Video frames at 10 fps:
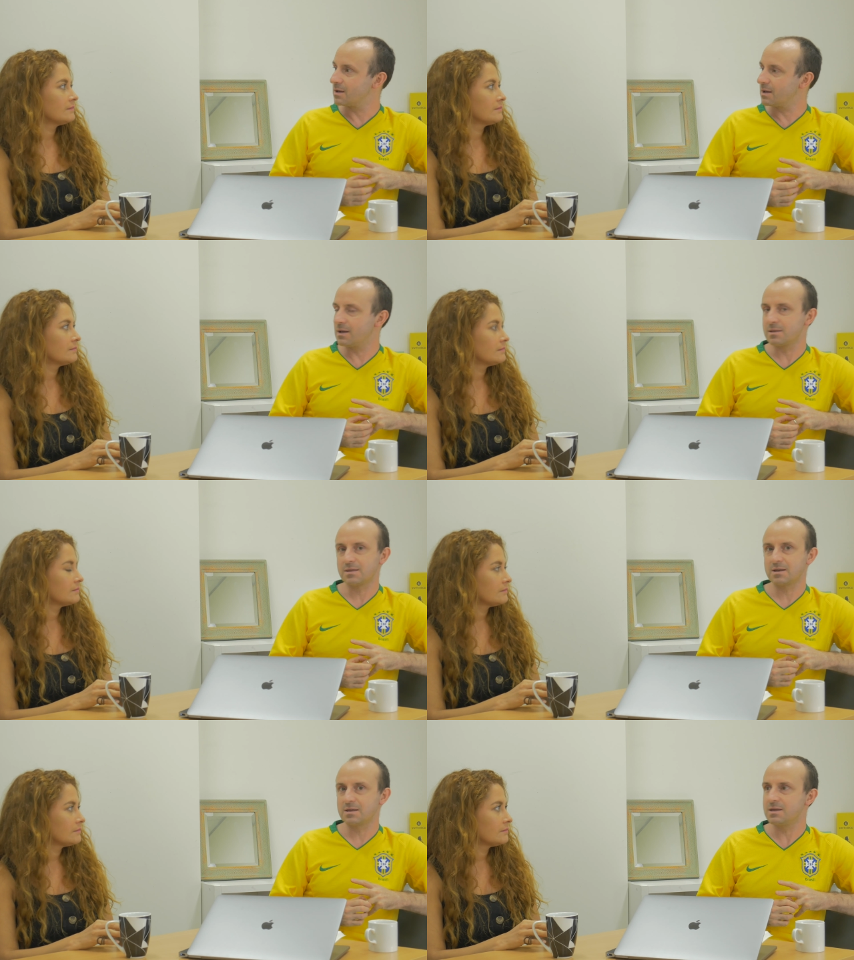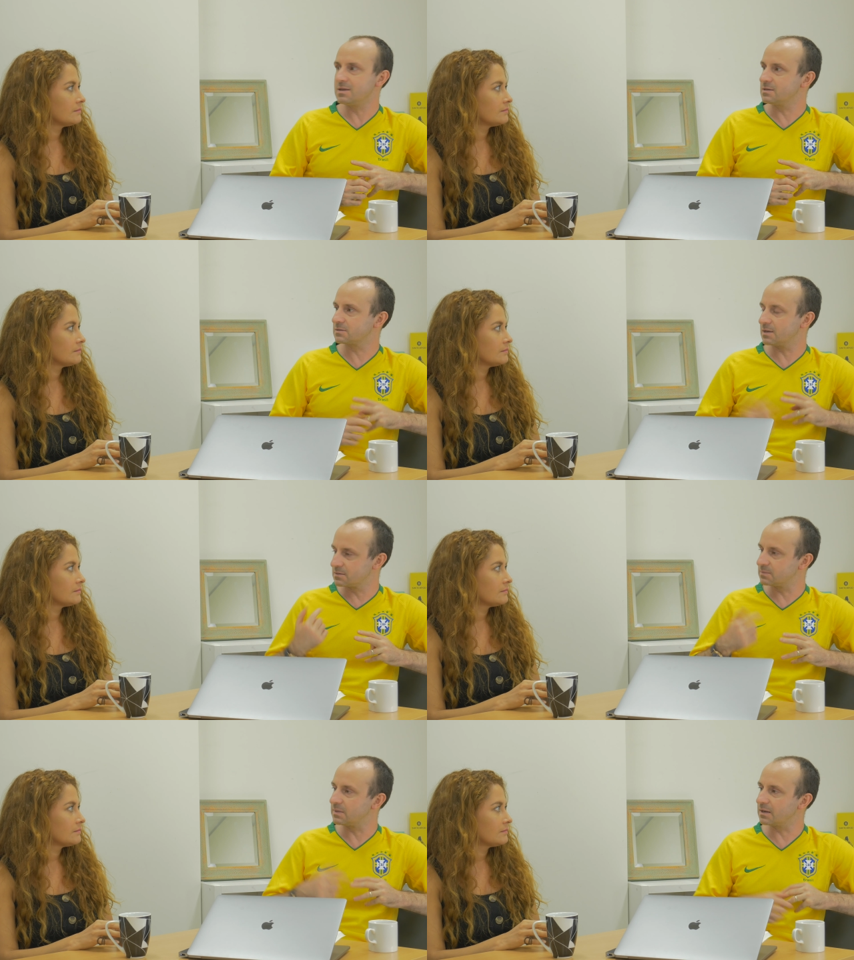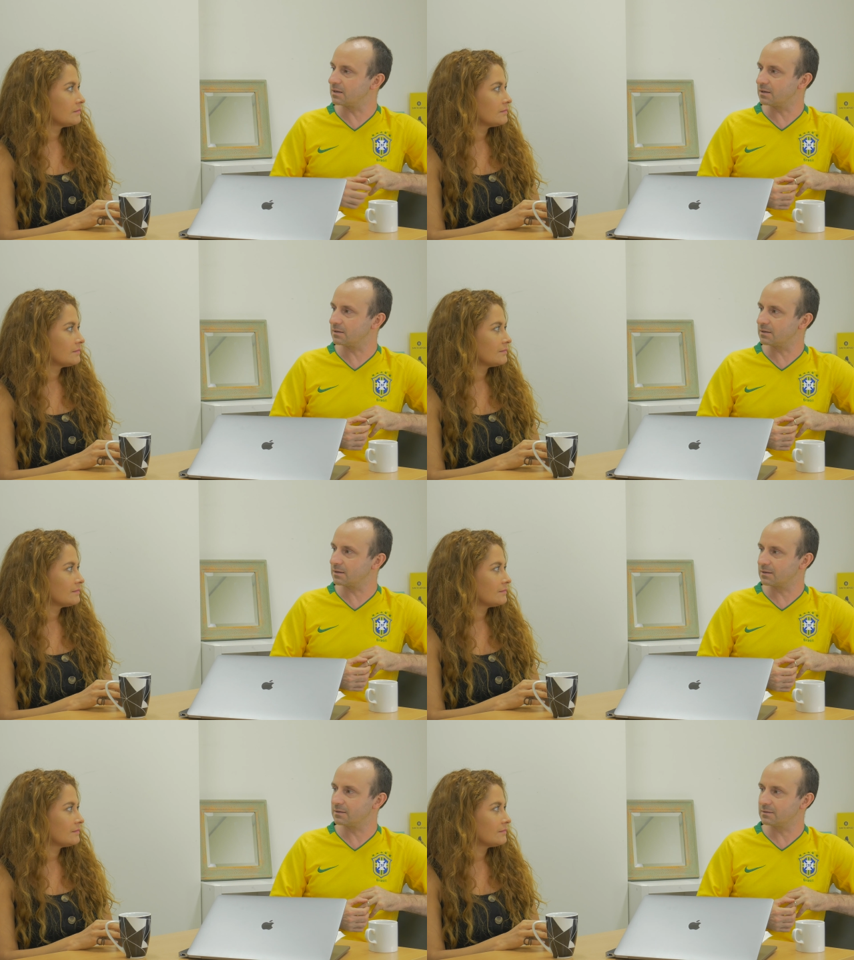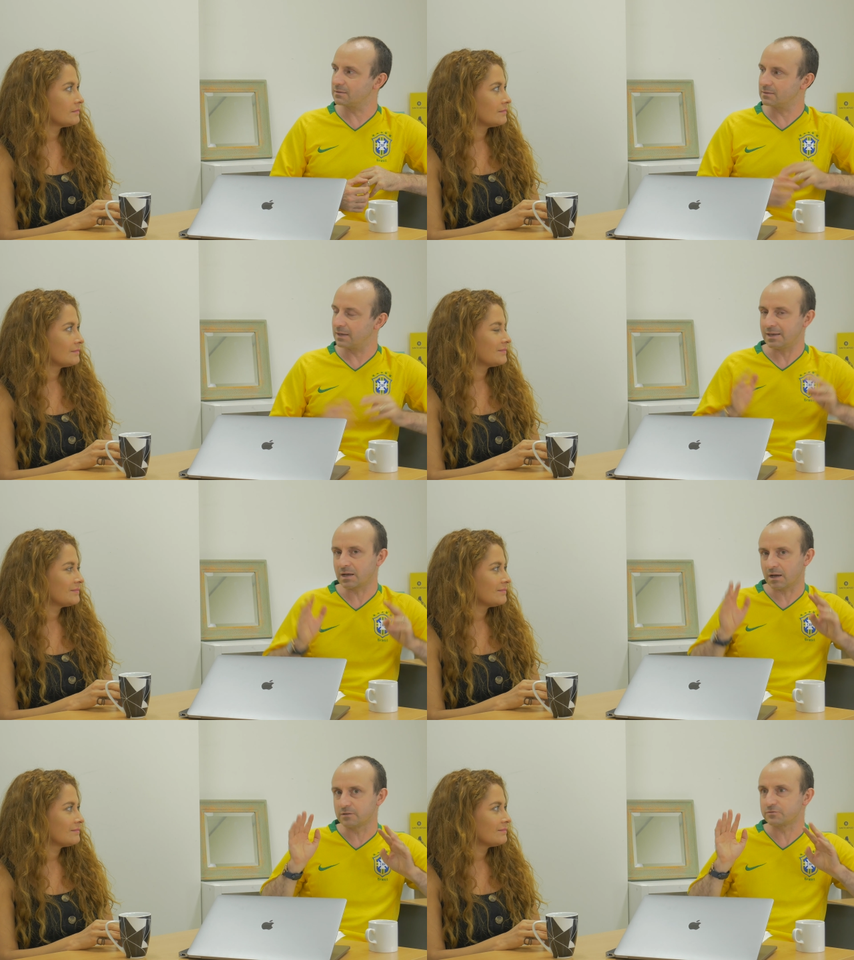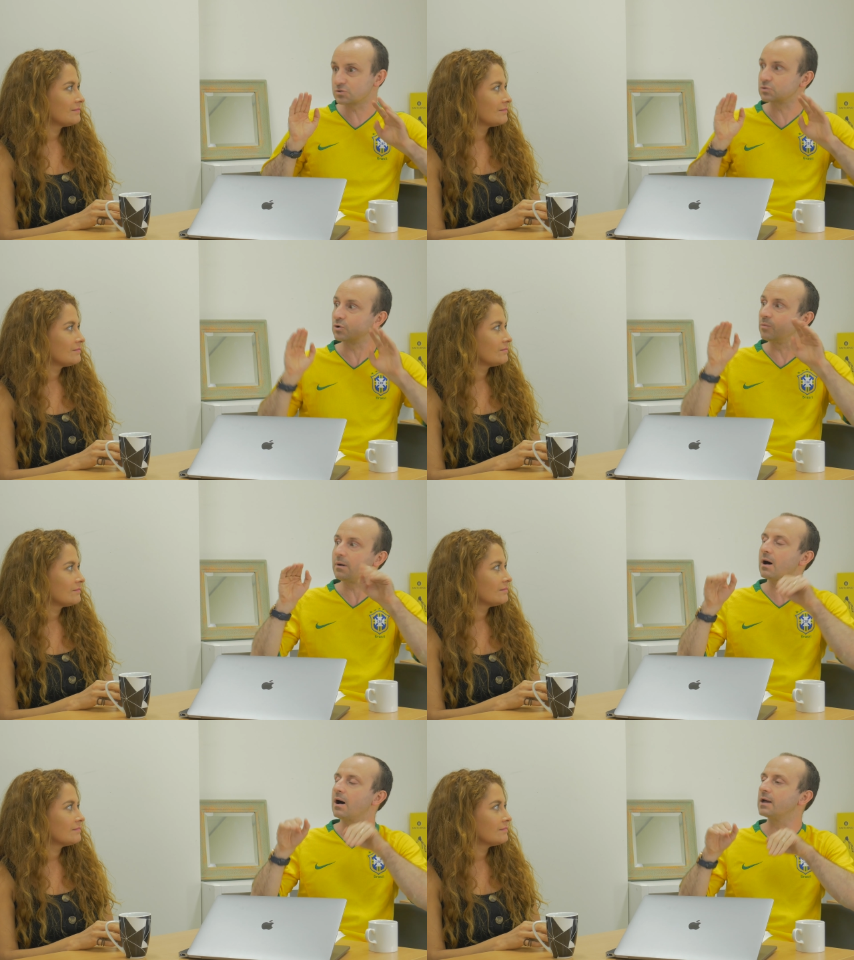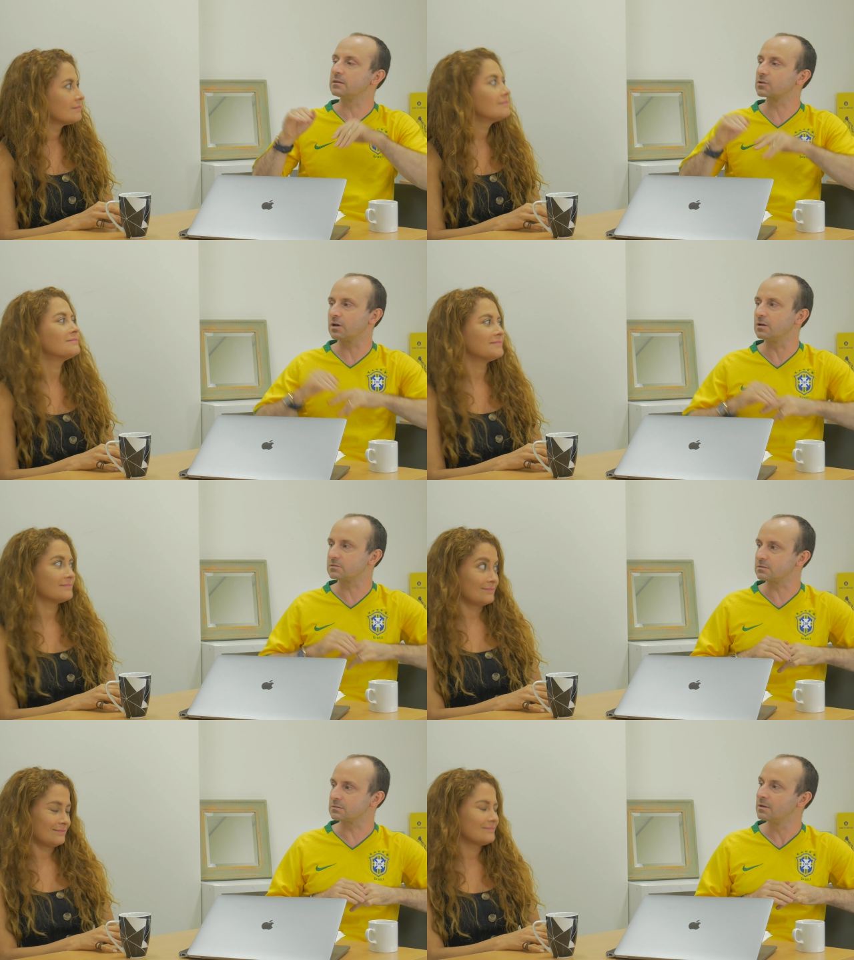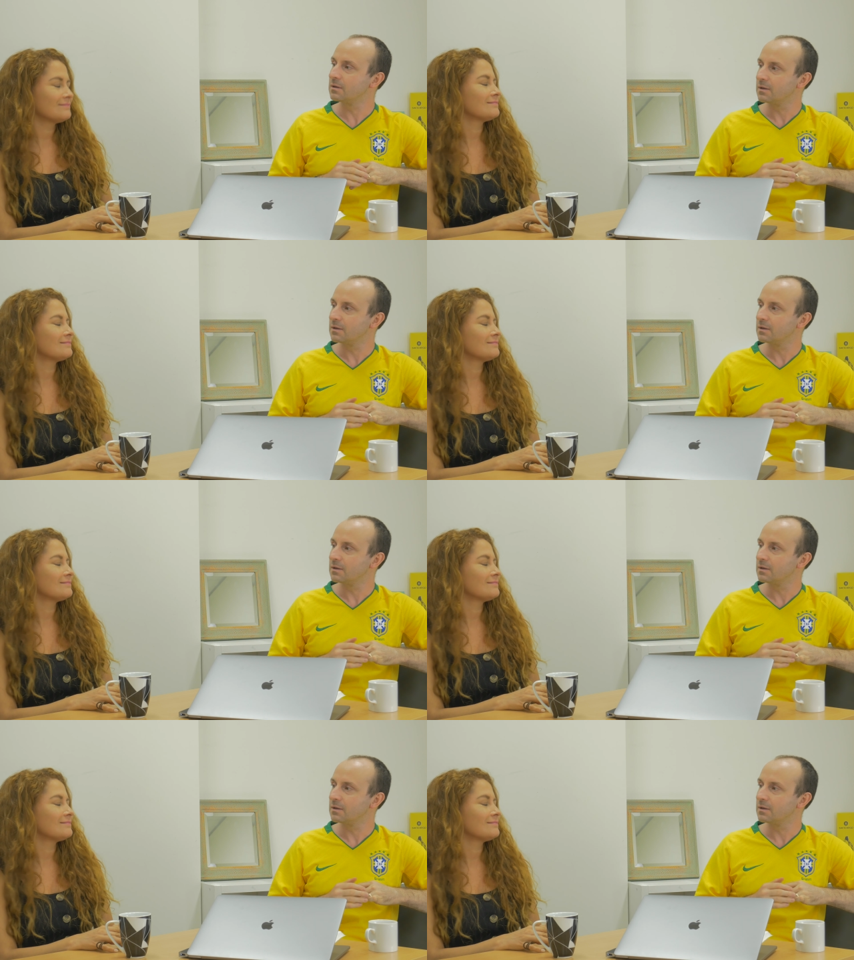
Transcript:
Speaker 1: And then he said to me that he kind of saw behind the curtain